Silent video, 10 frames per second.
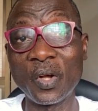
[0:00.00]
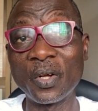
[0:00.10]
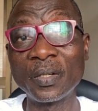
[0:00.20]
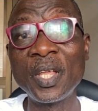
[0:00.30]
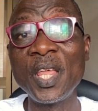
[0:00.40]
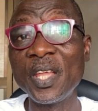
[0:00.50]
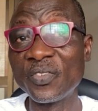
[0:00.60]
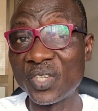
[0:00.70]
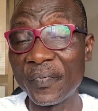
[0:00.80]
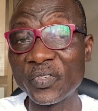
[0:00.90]
or
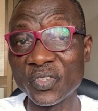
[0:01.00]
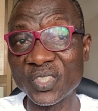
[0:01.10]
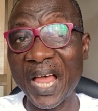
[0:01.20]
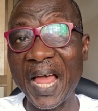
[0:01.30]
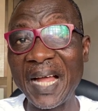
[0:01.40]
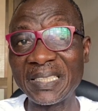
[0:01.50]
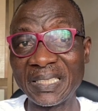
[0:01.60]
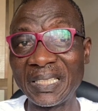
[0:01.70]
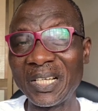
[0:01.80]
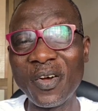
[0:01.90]
civil
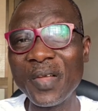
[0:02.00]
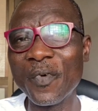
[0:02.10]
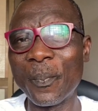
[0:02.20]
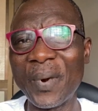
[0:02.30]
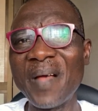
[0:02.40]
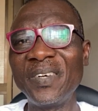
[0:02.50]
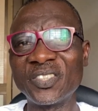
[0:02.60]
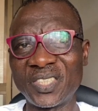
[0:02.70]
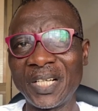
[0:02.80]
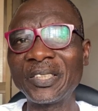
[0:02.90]
society, or even private
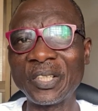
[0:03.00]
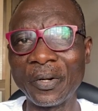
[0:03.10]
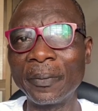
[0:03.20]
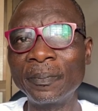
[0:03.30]
sector.